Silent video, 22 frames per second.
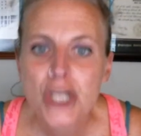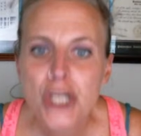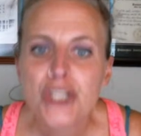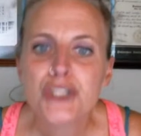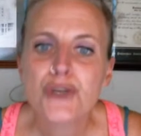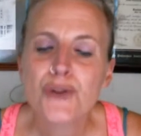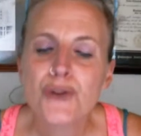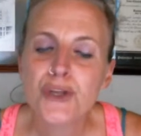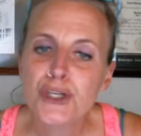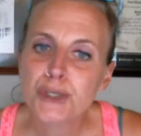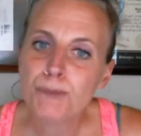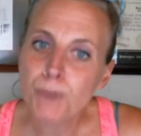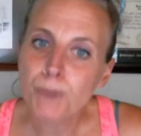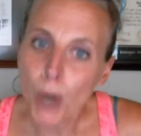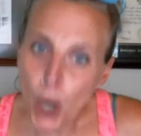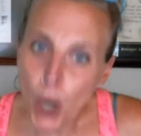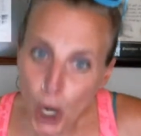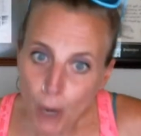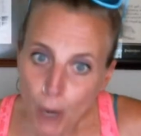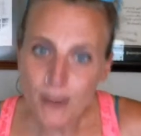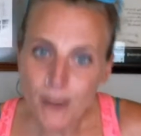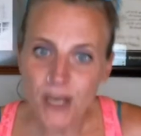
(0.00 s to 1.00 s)
So the
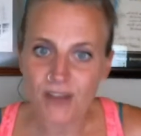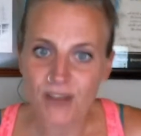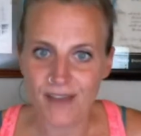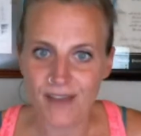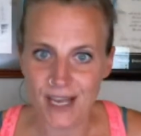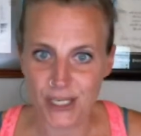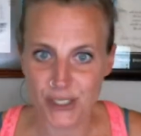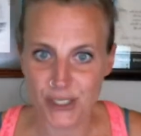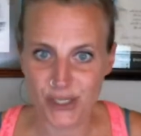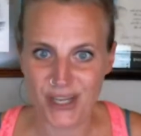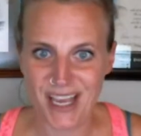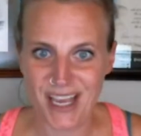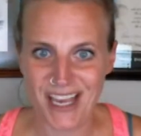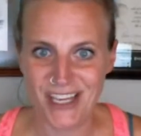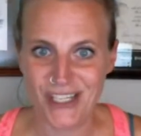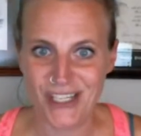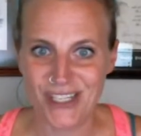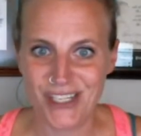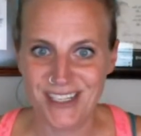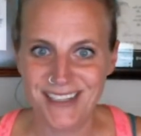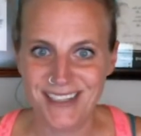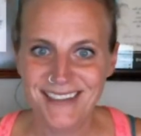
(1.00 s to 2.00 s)
Department of
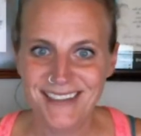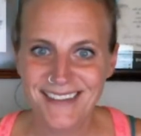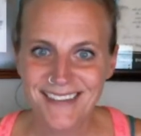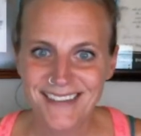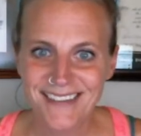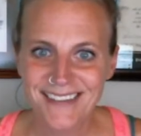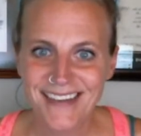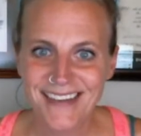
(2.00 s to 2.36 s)
Education